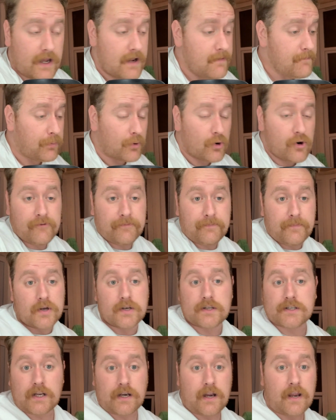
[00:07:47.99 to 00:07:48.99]

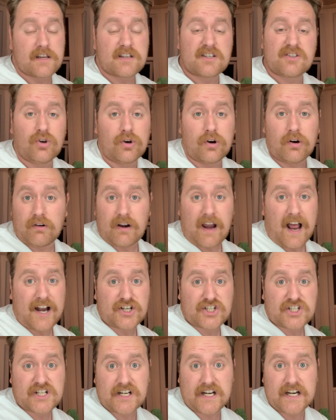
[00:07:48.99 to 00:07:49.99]
Improvements, and there's not
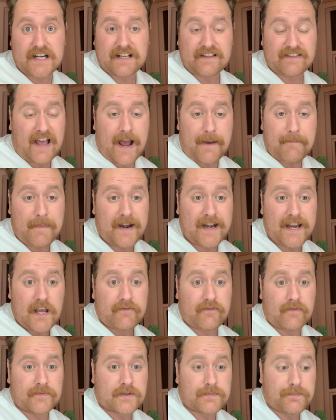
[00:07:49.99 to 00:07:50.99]
actually that many of
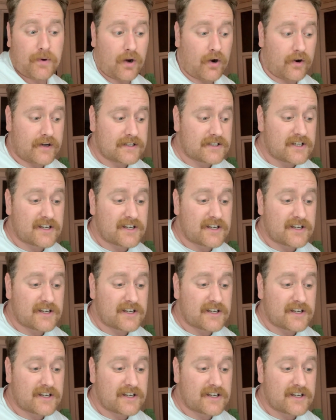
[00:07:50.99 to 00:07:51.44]
them, to be honest.